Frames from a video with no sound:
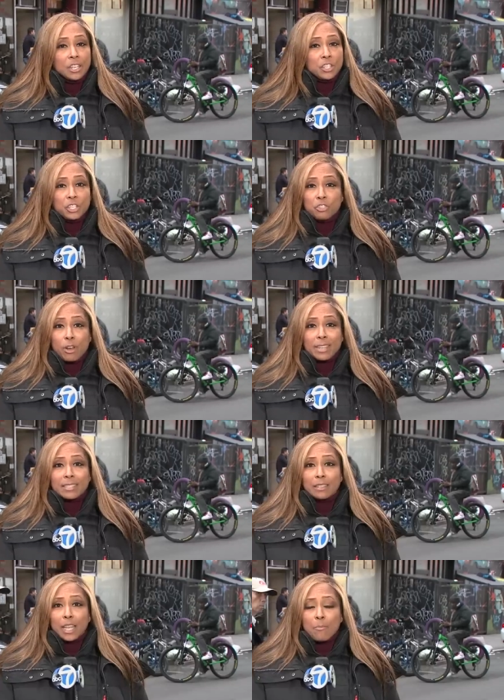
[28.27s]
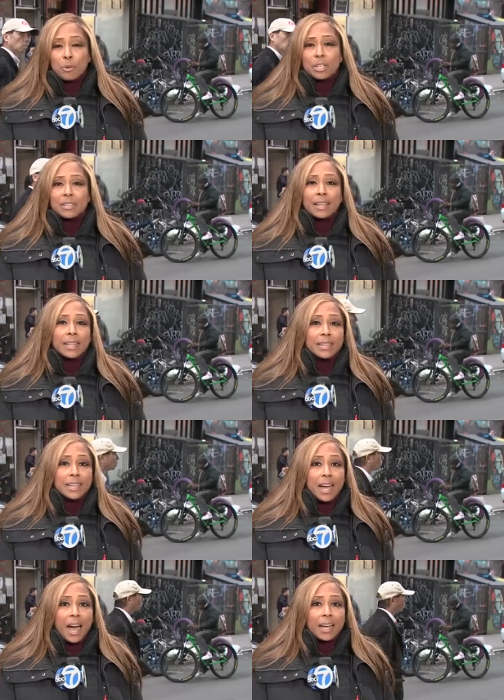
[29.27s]
She's dressed celebrities like Lady
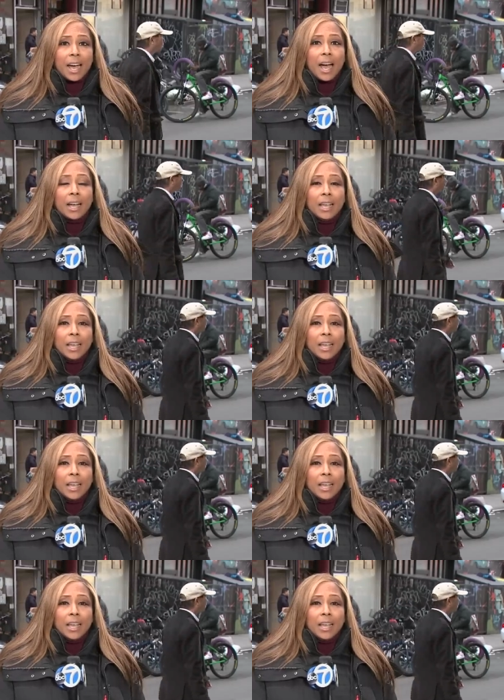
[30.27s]
Gaga